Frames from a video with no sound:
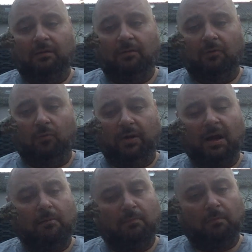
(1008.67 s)
When
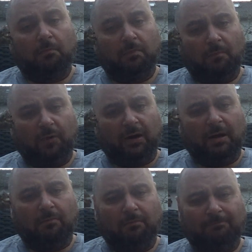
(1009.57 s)
I'm
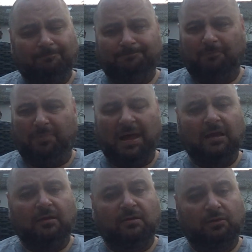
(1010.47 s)

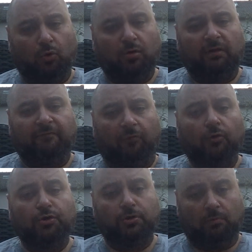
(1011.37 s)
paying
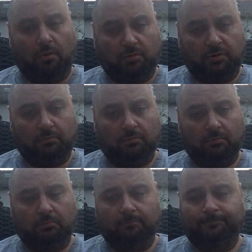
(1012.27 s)
34 euros
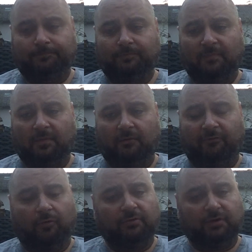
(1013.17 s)

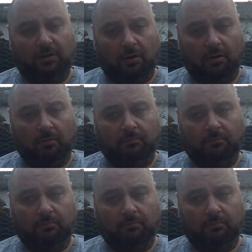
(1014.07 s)
for a cigar,